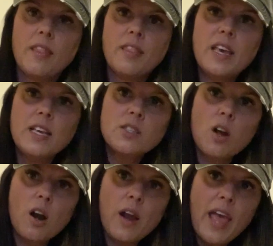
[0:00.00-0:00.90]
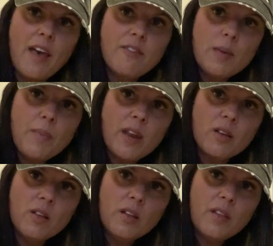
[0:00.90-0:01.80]
These are heavy
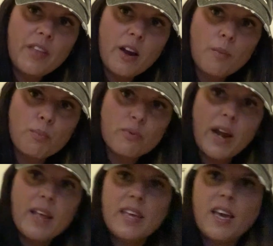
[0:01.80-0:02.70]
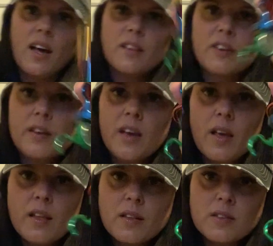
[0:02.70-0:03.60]
metal. They are brightly colored.
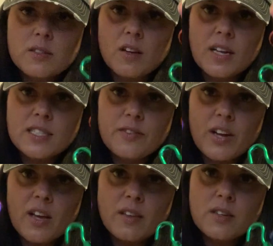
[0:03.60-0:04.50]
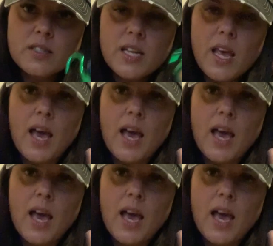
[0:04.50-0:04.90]
There's all kinds of different colors.